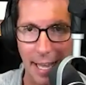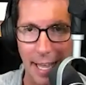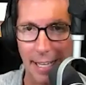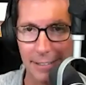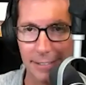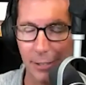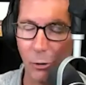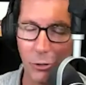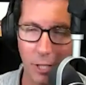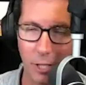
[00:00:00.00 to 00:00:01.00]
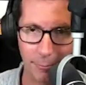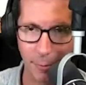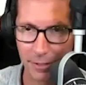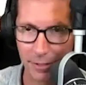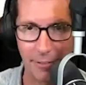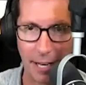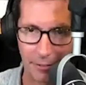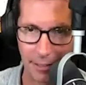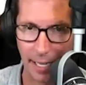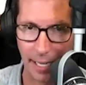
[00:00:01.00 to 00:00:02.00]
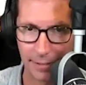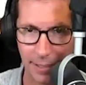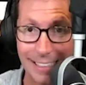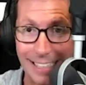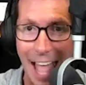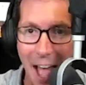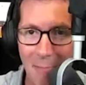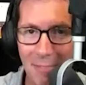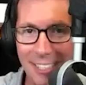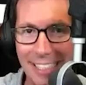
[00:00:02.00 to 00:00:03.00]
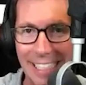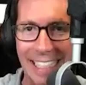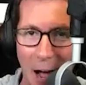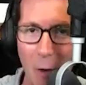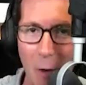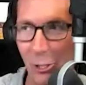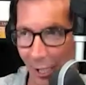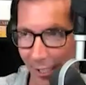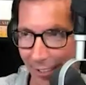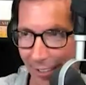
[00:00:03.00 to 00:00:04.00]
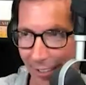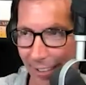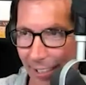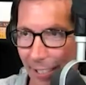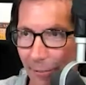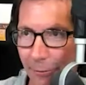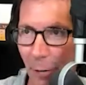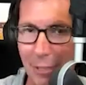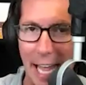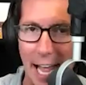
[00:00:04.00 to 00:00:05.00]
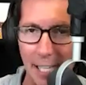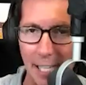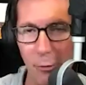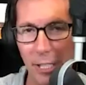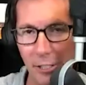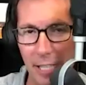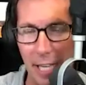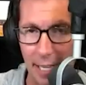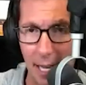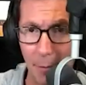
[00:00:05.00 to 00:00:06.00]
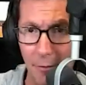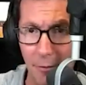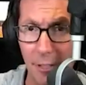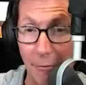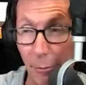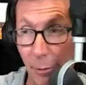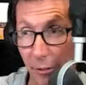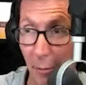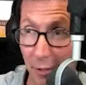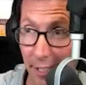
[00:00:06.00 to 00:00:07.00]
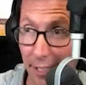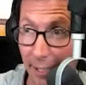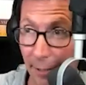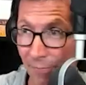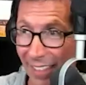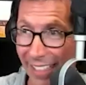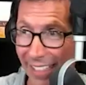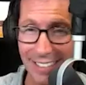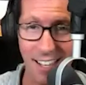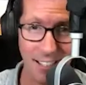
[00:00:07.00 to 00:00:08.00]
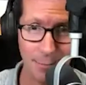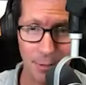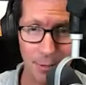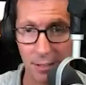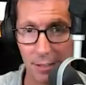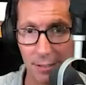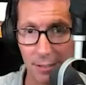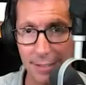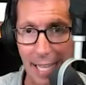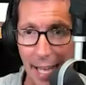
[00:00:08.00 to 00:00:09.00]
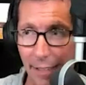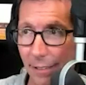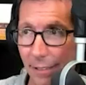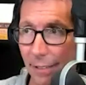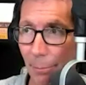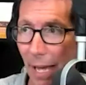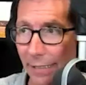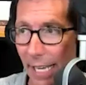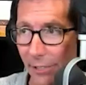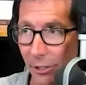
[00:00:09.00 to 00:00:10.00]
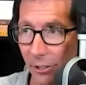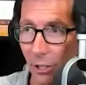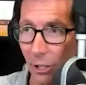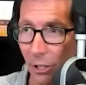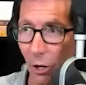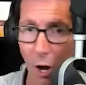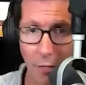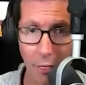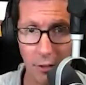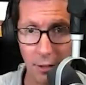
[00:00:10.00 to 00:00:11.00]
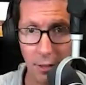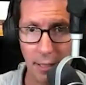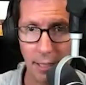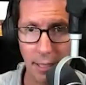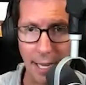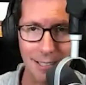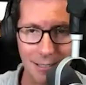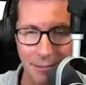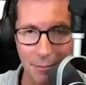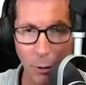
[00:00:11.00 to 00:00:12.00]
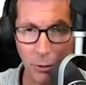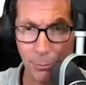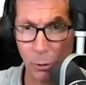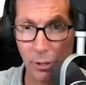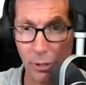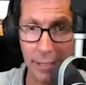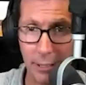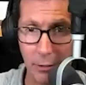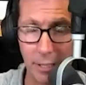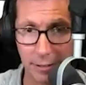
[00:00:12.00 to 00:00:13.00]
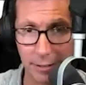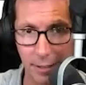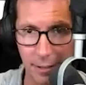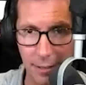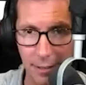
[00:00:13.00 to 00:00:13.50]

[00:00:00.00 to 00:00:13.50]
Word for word: And don't judge him from the South African accent. It's MC Laubscher from cashflowninja.com. If you're not familiar with MC, he's a husband, a dad, a podcaster, author, and most importantly to you, dear listener,